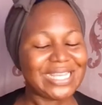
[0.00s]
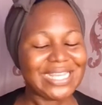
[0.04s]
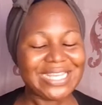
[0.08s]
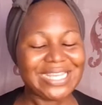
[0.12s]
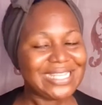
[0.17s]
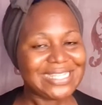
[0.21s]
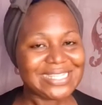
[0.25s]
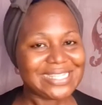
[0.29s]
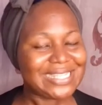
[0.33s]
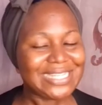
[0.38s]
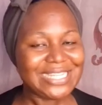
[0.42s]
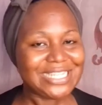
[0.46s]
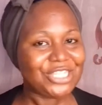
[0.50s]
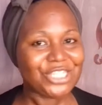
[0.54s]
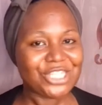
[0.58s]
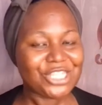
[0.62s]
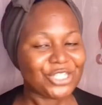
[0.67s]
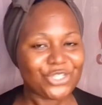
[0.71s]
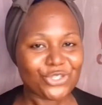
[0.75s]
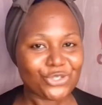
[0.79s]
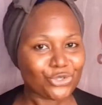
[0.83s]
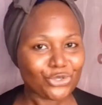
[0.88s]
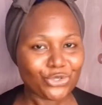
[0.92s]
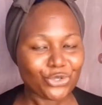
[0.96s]
easily
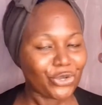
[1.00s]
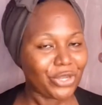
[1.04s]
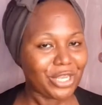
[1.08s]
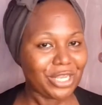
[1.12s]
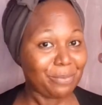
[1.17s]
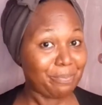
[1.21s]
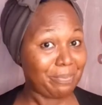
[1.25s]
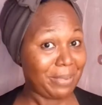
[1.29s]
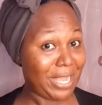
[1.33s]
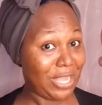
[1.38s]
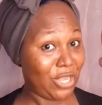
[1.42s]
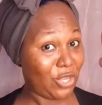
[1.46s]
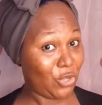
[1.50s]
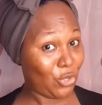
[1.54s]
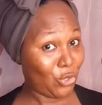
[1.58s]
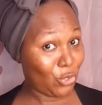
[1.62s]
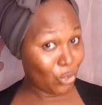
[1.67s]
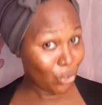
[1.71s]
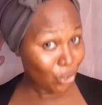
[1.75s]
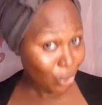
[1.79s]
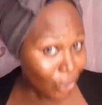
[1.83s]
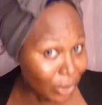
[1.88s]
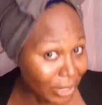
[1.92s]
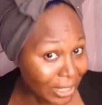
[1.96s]
destroyed by
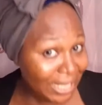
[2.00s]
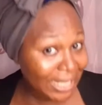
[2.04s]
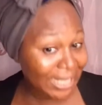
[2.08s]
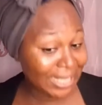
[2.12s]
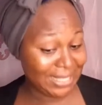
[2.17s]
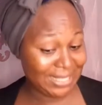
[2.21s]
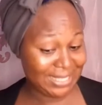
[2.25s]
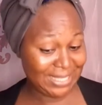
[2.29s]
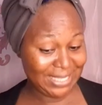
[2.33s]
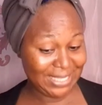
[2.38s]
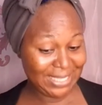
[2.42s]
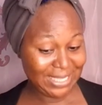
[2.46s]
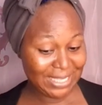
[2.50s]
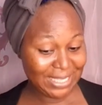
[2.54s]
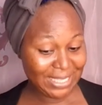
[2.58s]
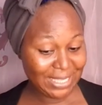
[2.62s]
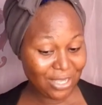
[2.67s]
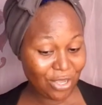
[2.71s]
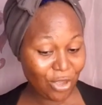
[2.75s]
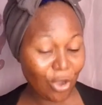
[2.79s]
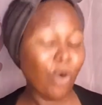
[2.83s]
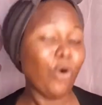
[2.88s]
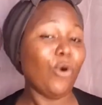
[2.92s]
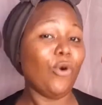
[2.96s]
cooking
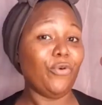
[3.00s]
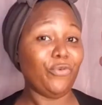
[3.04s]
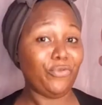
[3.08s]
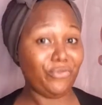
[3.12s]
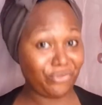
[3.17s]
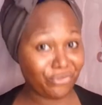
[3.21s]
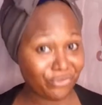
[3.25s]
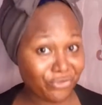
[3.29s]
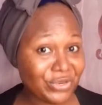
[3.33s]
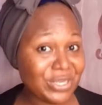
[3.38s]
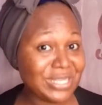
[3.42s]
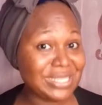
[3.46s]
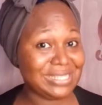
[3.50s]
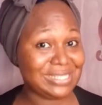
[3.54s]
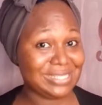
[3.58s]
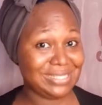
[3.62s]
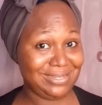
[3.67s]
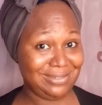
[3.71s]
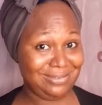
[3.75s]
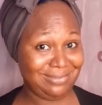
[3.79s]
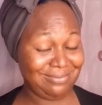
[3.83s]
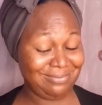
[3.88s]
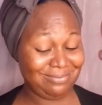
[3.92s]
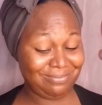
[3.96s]
or
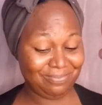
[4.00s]
freezing,